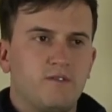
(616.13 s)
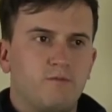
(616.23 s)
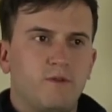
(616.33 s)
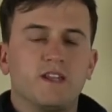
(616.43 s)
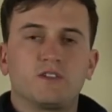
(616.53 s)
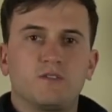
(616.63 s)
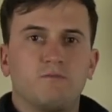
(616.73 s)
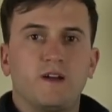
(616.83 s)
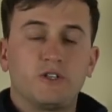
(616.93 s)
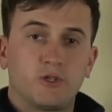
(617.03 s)

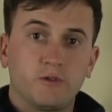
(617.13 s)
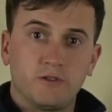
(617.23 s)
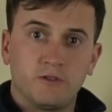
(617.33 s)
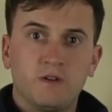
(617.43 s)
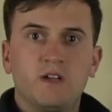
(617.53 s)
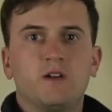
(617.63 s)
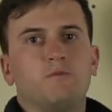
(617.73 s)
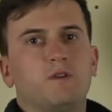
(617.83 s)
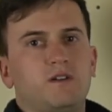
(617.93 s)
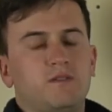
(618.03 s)
when true
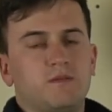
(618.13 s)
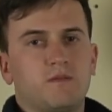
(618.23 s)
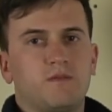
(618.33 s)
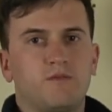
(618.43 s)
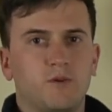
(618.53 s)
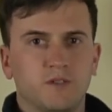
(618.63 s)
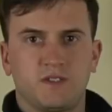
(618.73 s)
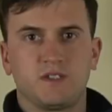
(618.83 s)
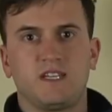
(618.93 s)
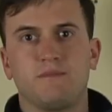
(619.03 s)
will force
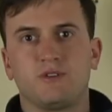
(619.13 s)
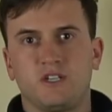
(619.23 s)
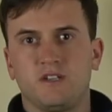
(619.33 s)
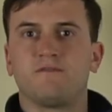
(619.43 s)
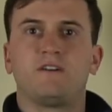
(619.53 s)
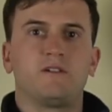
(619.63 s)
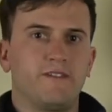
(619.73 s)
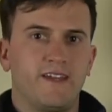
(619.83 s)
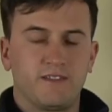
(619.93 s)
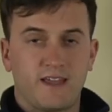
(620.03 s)
the state machine to
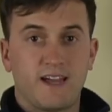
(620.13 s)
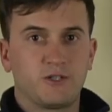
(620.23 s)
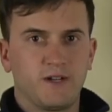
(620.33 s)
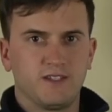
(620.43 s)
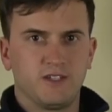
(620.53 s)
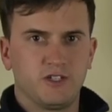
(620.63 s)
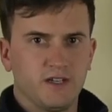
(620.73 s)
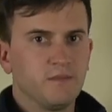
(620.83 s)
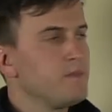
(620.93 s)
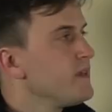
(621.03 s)
follow that
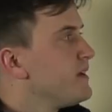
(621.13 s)
transition.